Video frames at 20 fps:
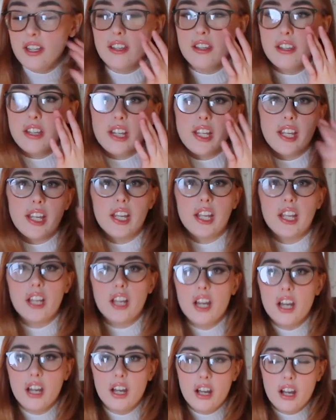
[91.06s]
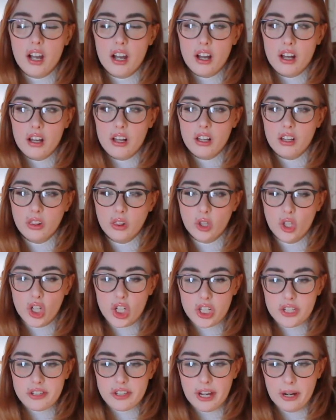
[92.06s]
the
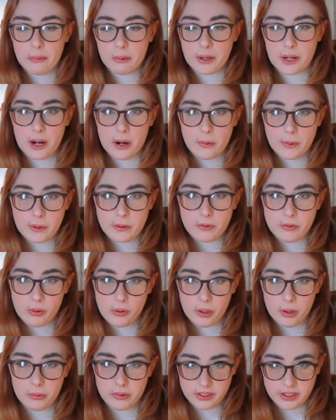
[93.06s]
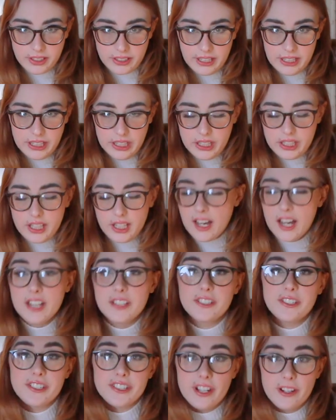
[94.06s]
look that we're going for with the cake, a
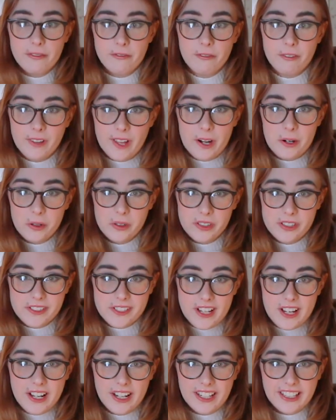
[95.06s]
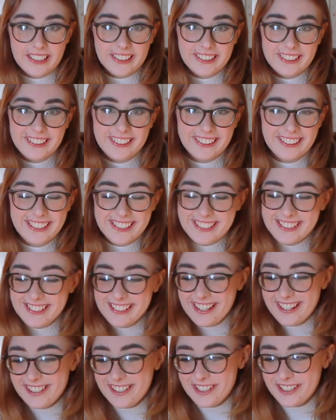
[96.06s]
sunflower design. Isn't
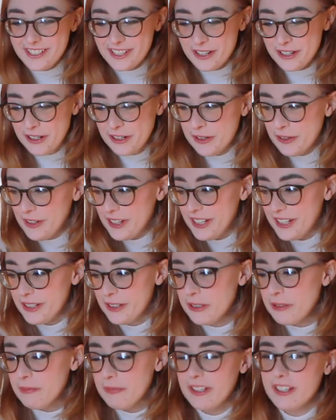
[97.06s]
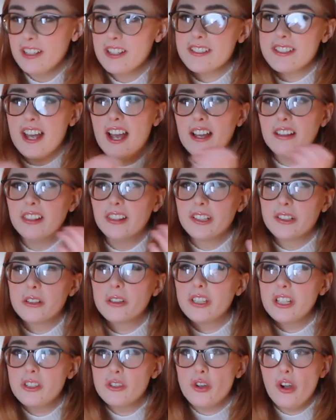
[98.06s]
that so cute? Because
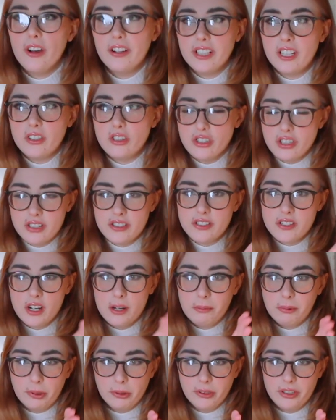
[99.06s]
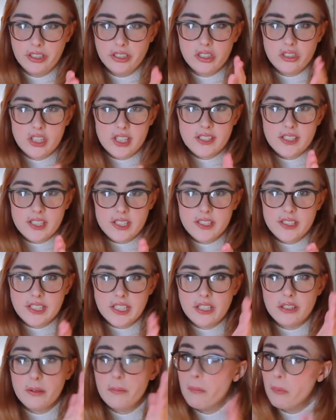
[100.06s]
Johnny just uploaded a
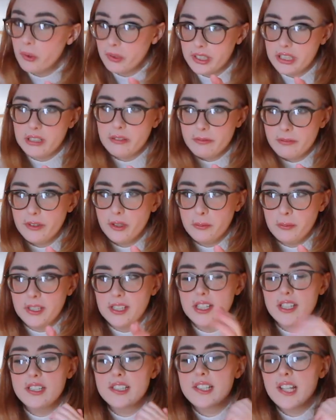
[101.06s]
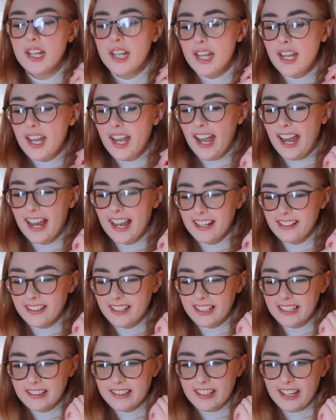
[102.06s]
JCC the morning I'm filming this, and
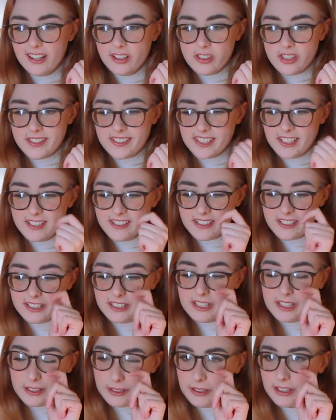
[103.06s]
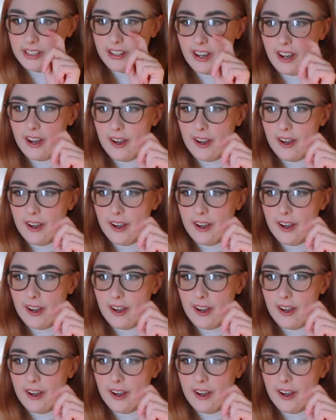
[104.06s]
in that JCC he